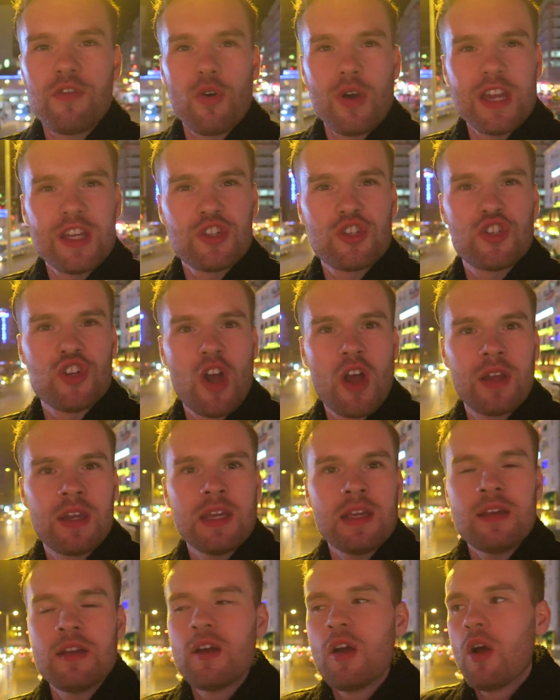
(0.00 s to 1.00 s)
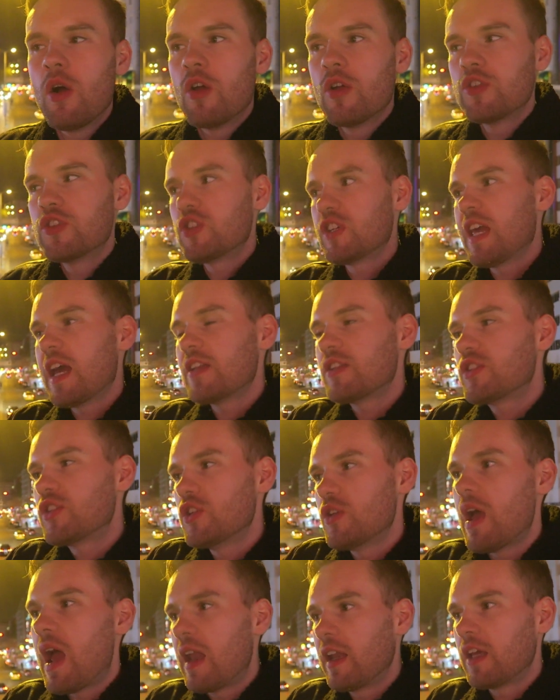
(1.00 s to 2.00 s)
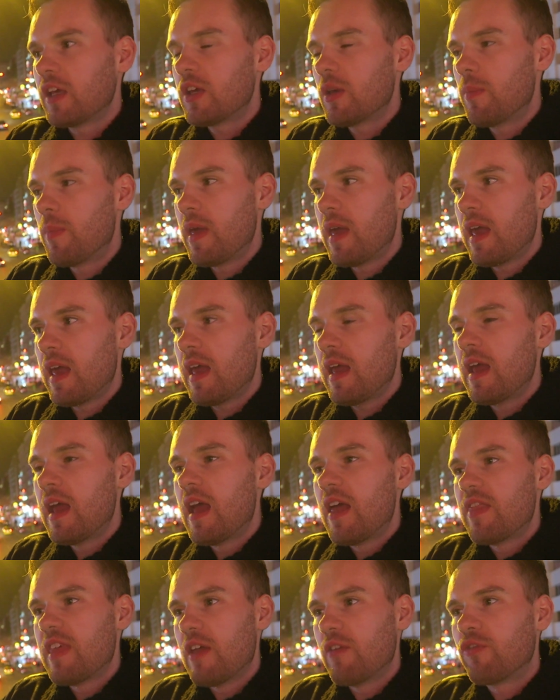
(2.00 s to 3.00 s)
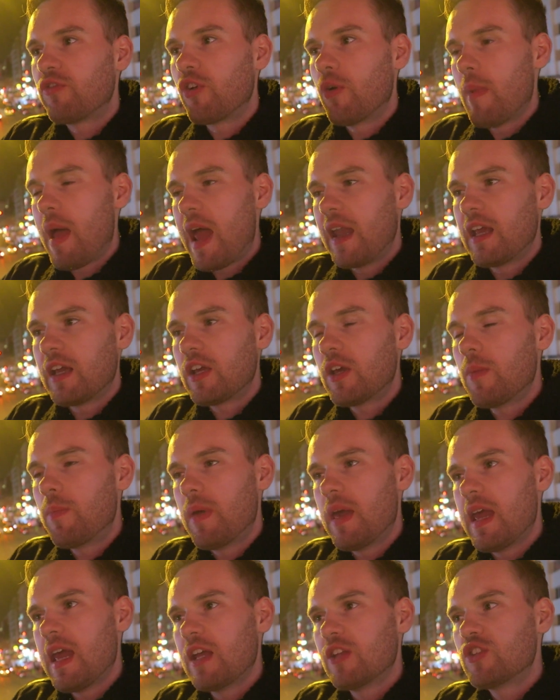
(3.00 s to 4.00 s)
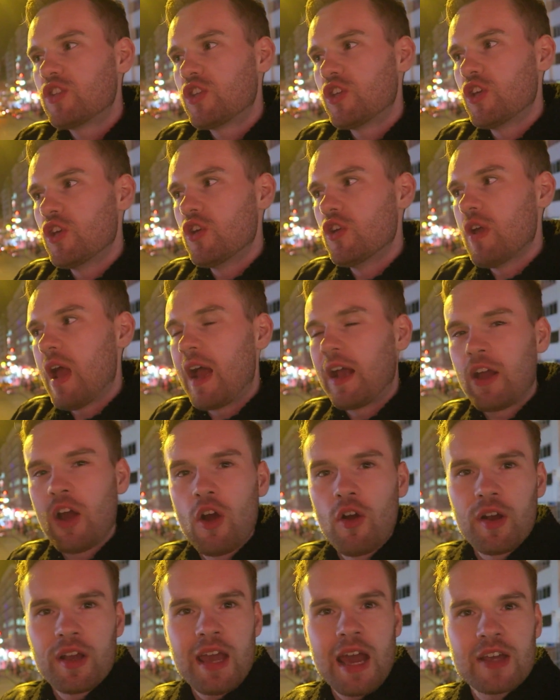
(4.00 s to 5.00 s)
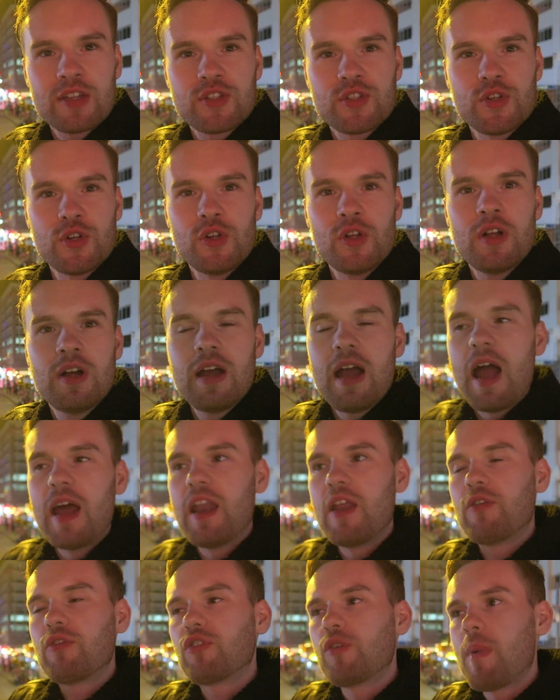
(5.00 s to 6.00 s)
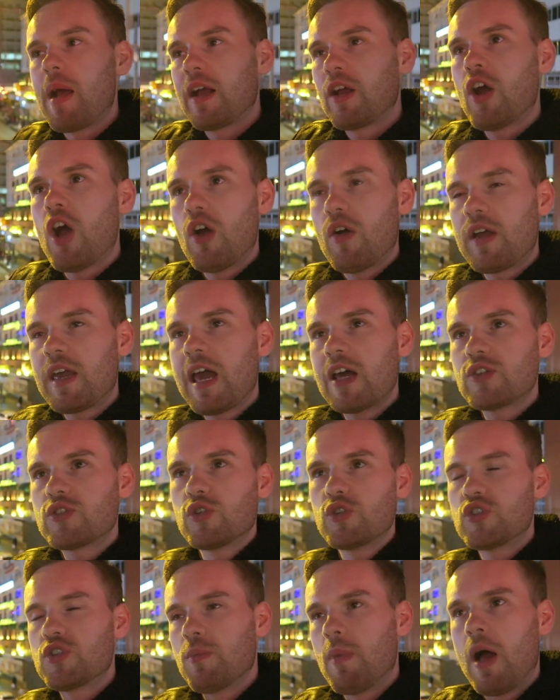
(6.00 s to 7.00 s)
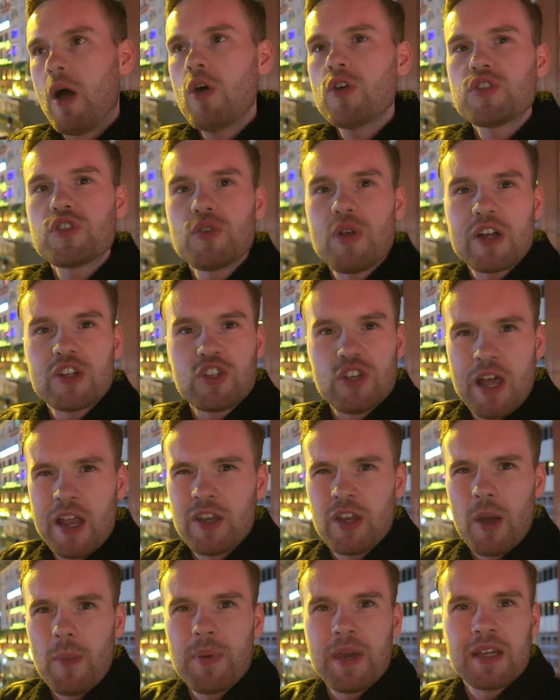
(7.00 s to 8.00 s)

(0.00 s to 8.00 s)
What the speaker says: for each journey to get to ANITKABIR, then from ANITKABIR to Ankara Castle, and then from Ankara Castle to my hostel actually ended up